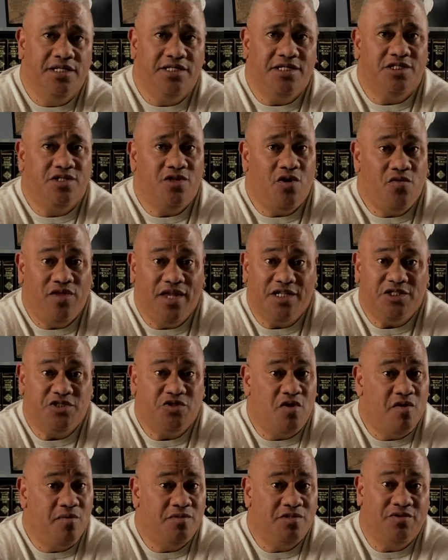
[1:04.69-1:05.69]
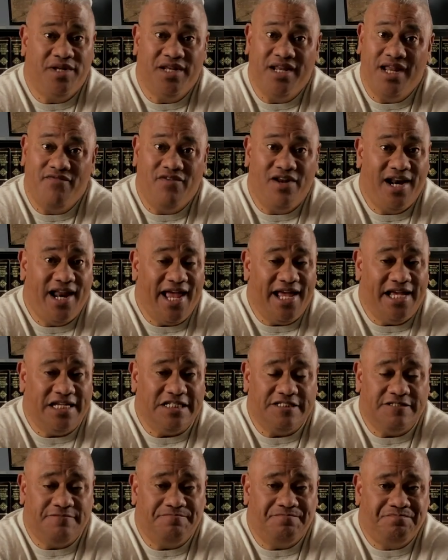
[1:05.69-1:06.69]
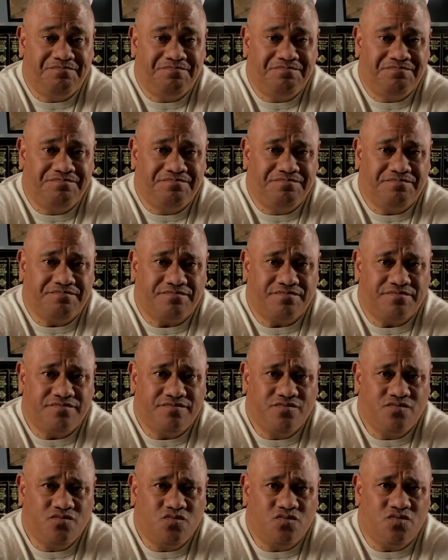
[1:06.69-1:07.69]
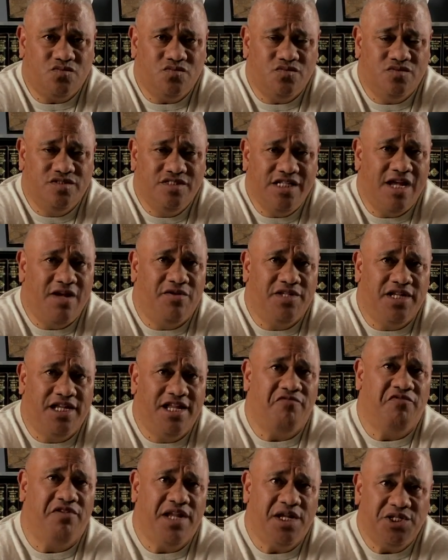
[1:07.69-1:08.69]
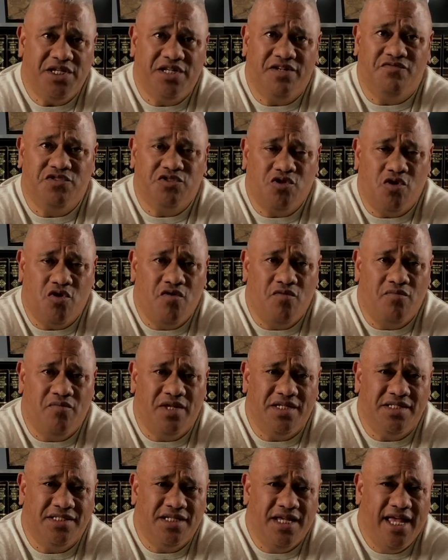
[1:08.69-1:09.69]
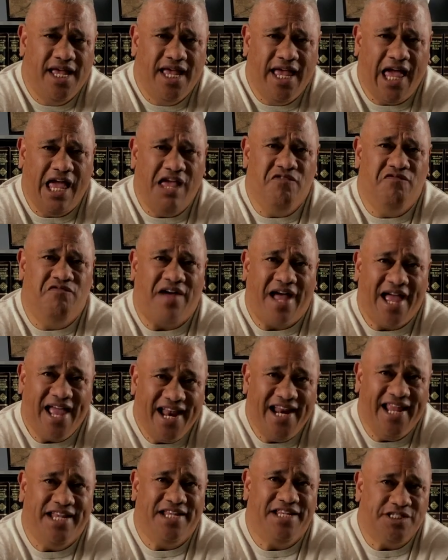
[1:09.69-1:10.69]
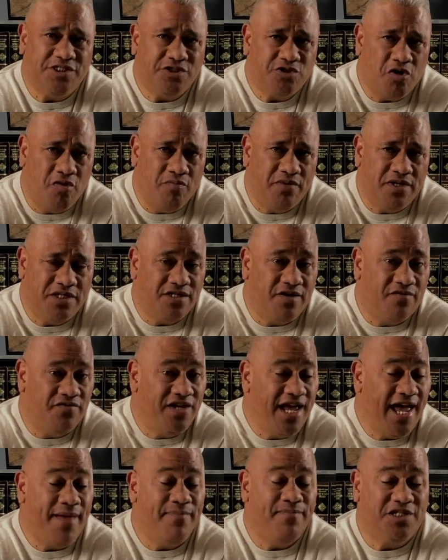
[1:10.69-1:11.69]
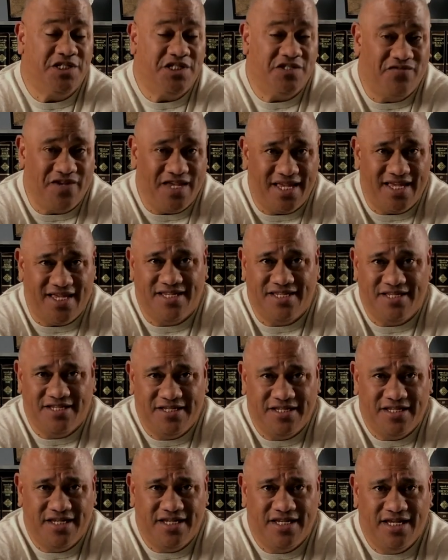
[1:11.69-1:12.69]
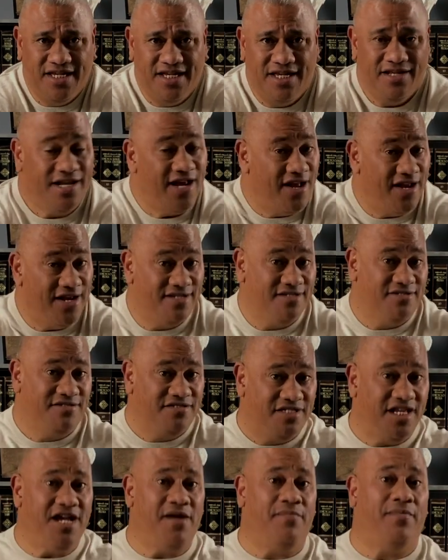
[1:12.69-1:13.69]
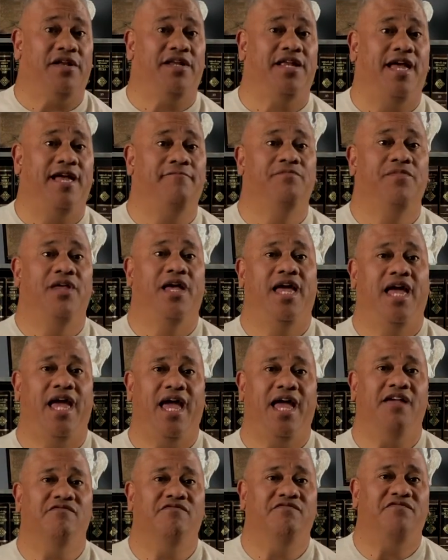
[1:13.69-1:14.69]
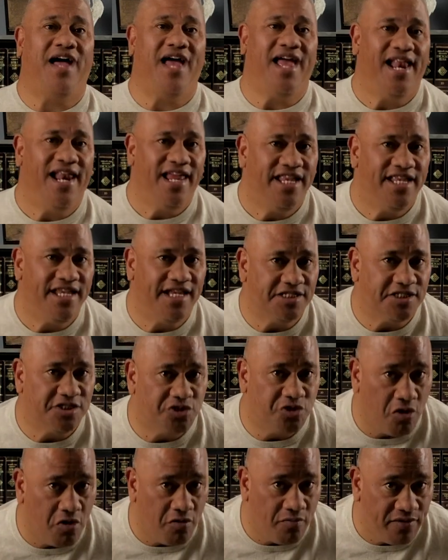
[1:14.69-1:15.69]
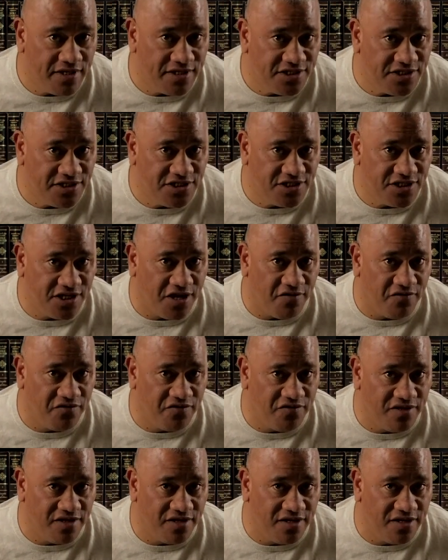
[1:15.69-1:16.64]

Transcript: just know that storms will never last. Now, the definition of storm is a violent disturbance of the atmosphere. Now, think about that. A violent disturbance of